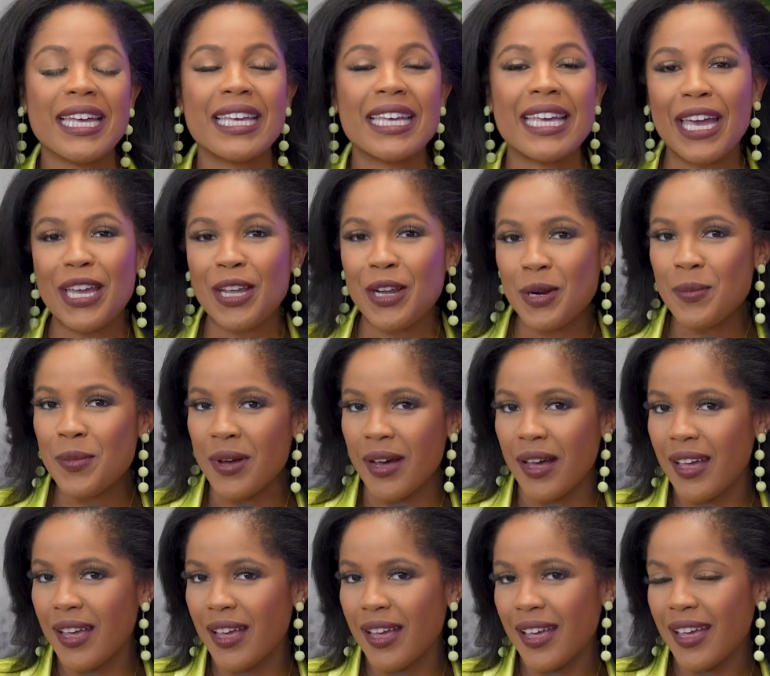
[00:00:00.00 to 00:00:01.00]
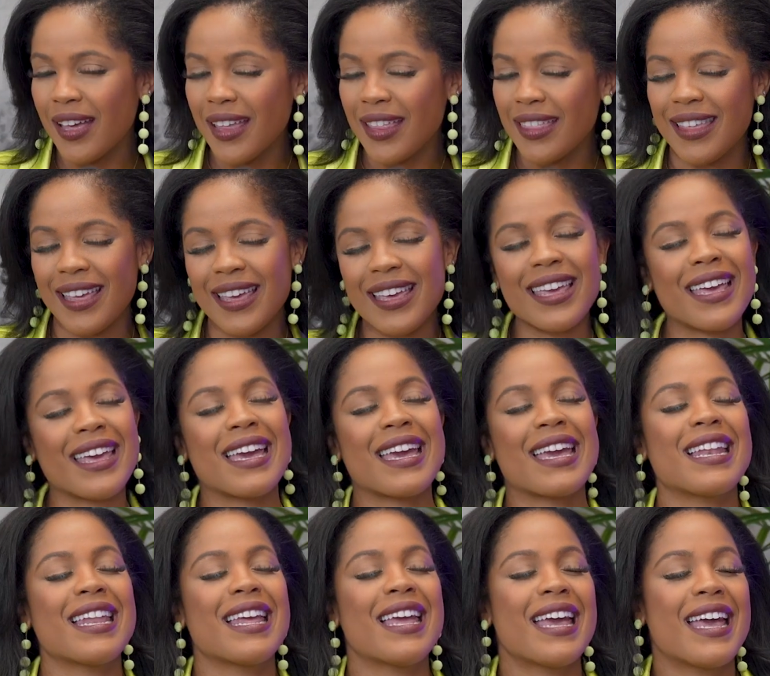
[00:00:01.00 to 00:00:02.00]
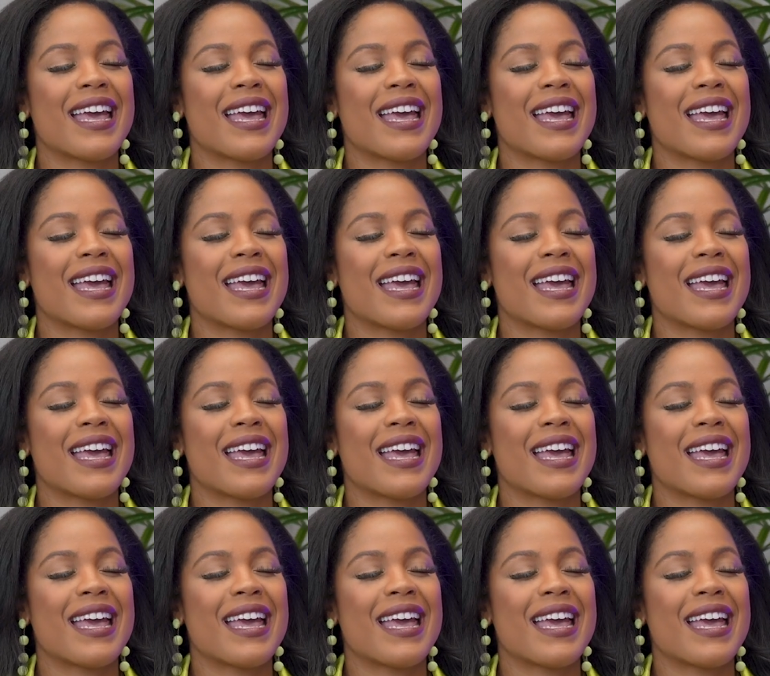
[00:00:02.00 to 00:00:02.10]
get your book, they can.